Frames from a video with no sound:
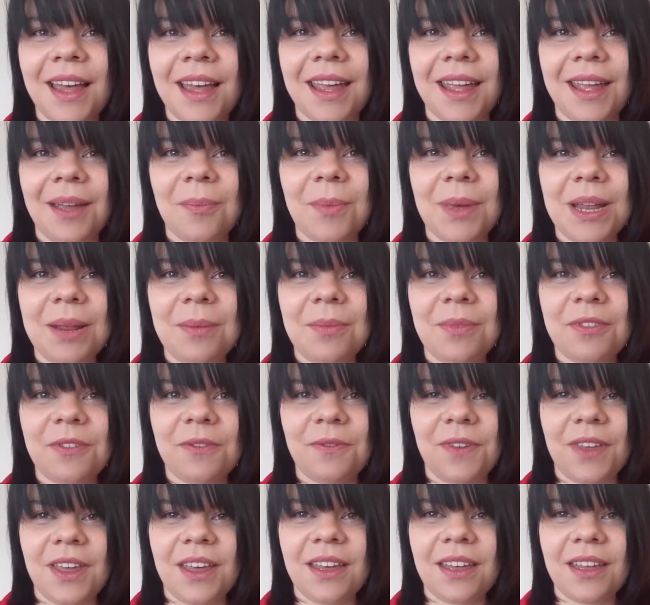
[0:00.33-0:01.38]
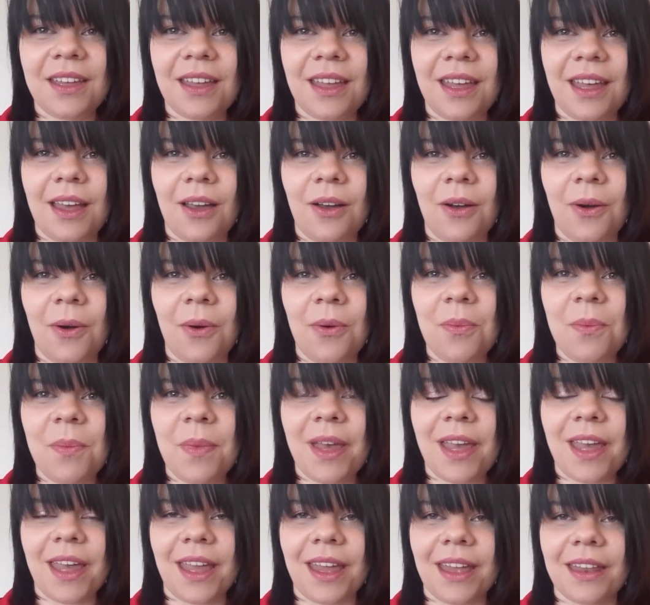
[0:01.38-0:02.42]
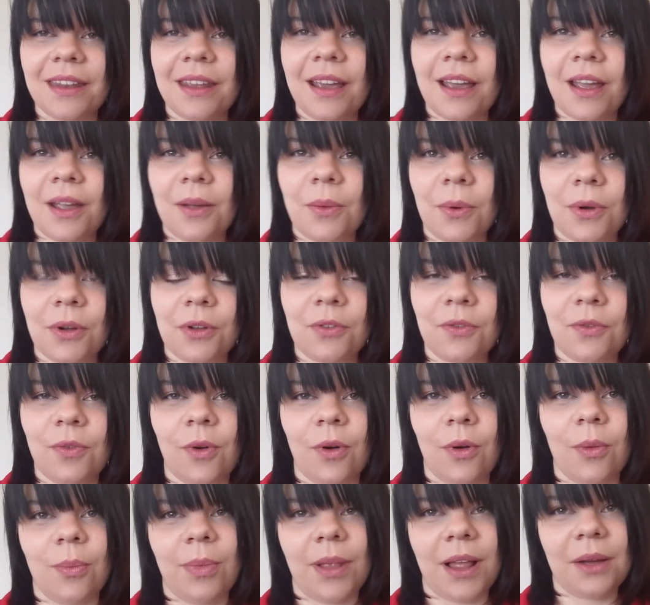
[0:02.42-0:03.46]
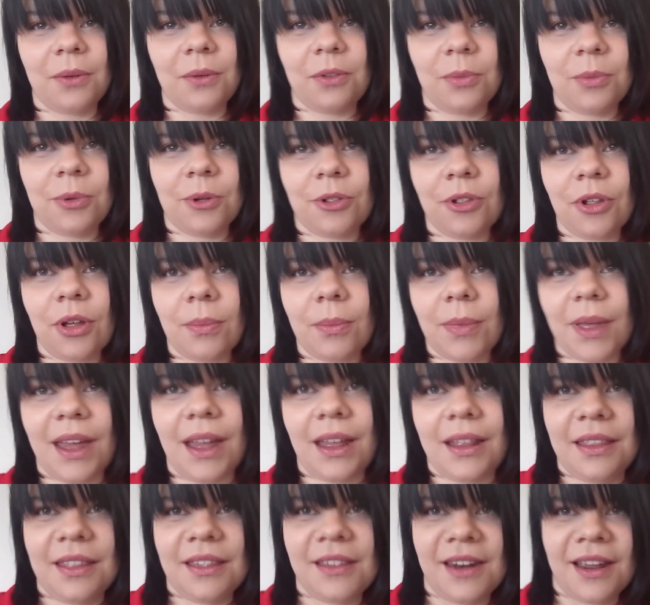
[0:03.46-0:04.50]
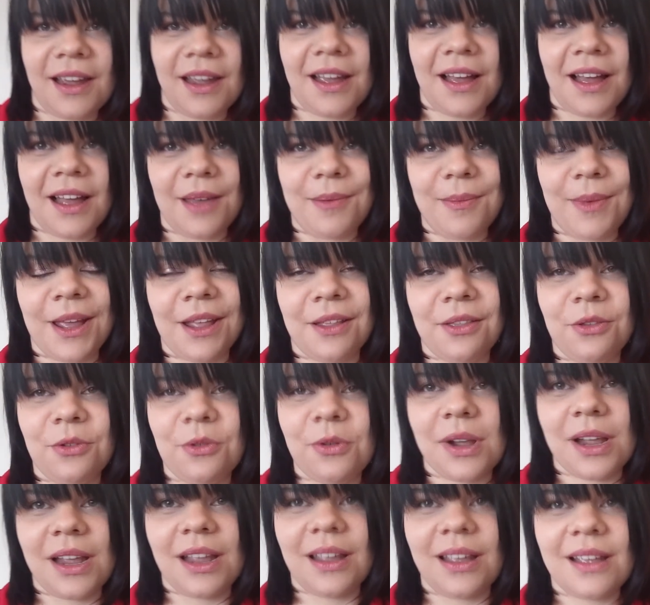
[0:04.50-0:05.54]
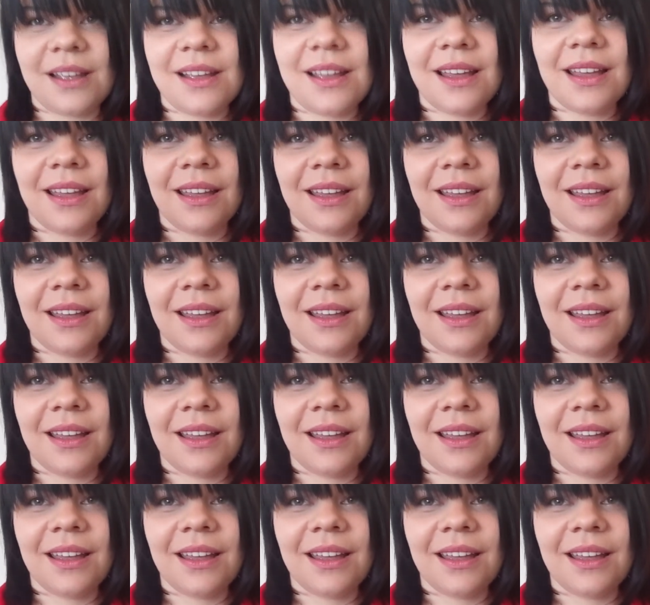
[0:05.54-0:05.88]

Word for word: Hi, my name is Sophia Holme and I work for Blackwell's Bookshop and today I'm answering